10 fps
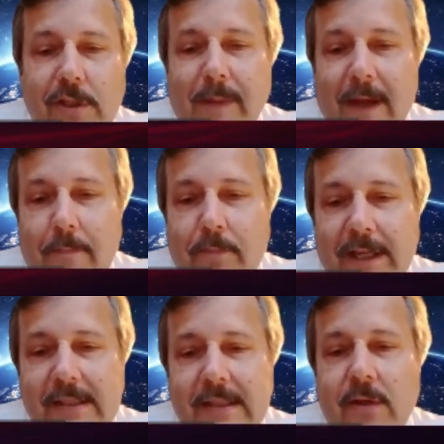by the
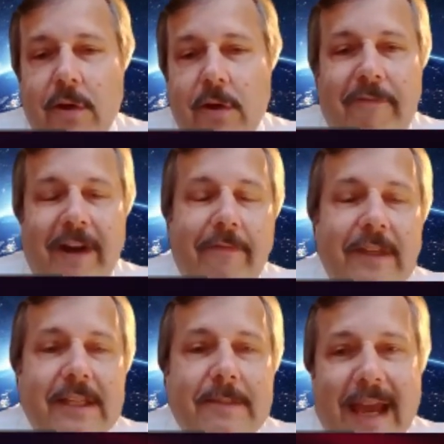Princeton group 5
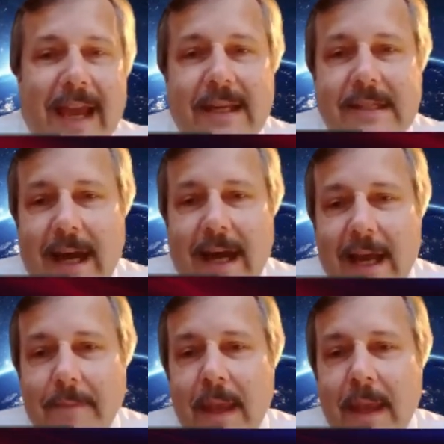years back in
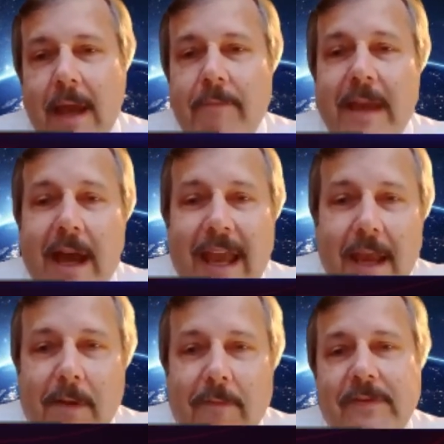time. And we are
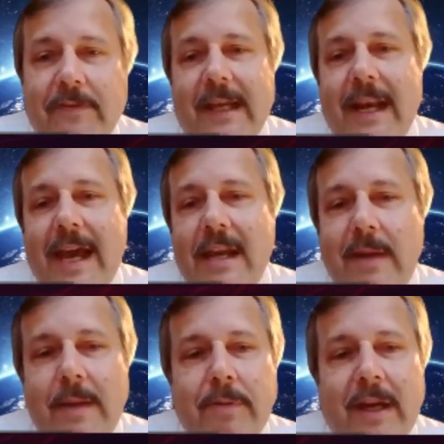able, with single atom
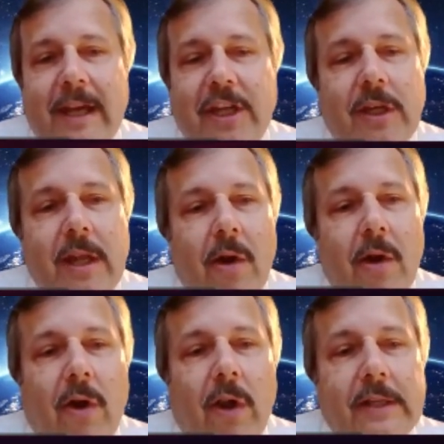manipulation,
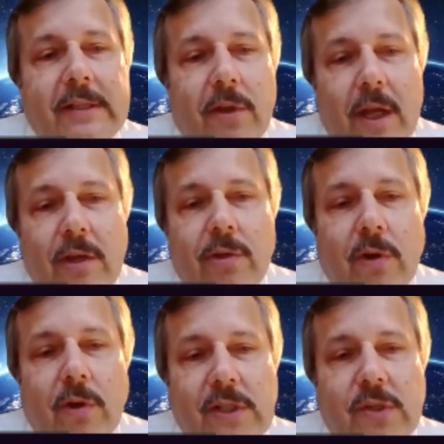also to
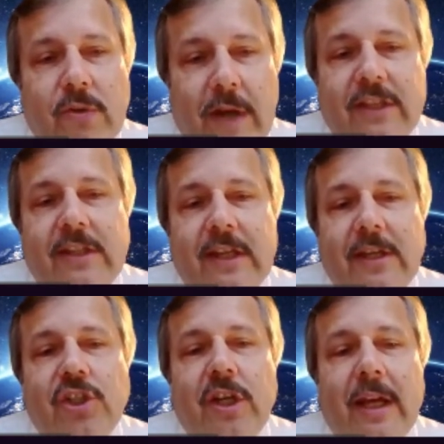construct
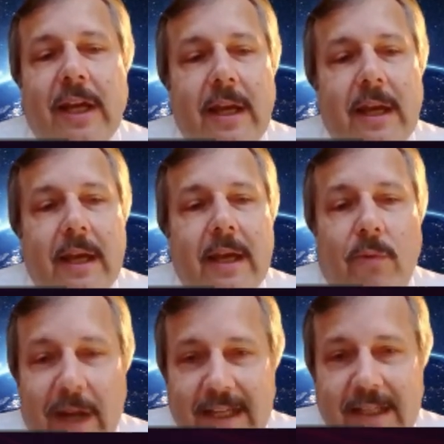such
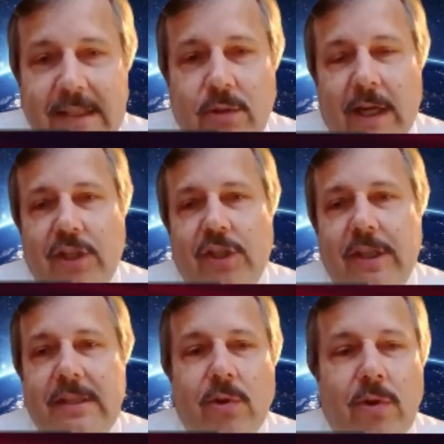ring
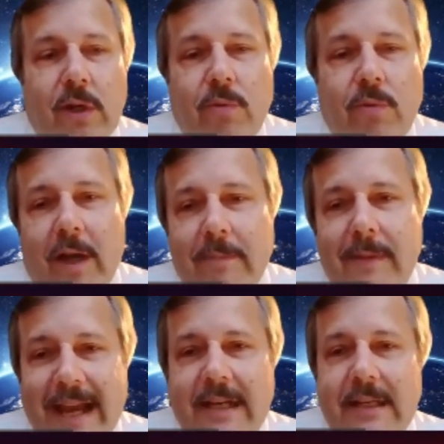structures, so-called quantum
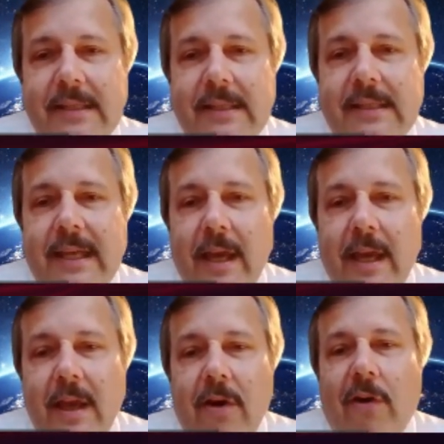necklaces here
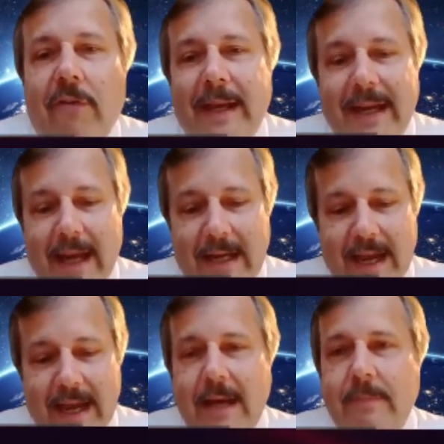of magnetic
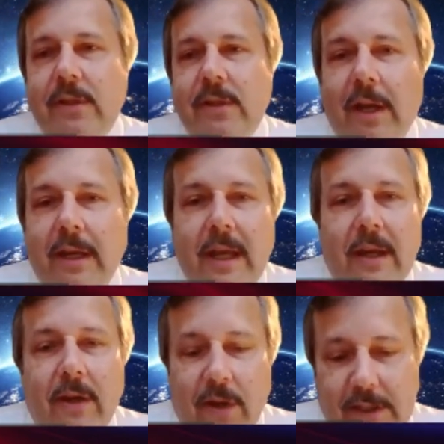atoms on
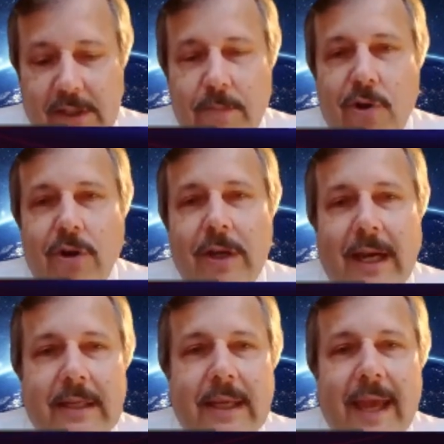
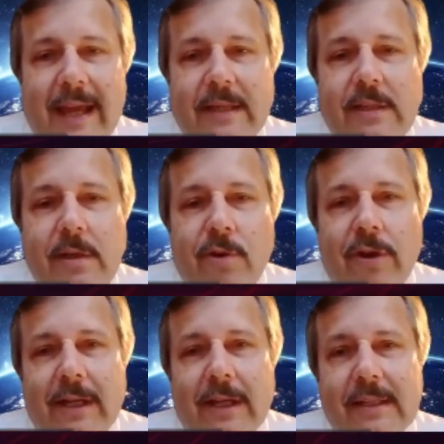non-superconducting and
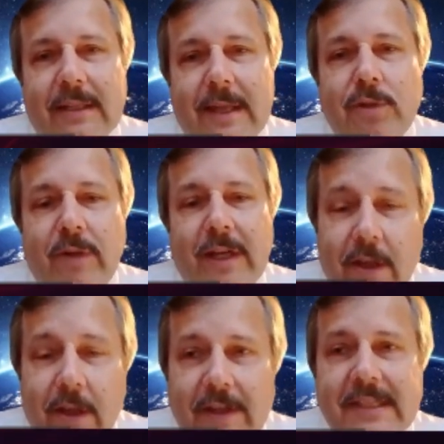superconducting substrates.
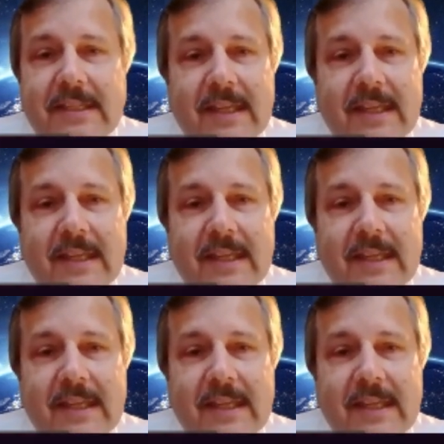So this is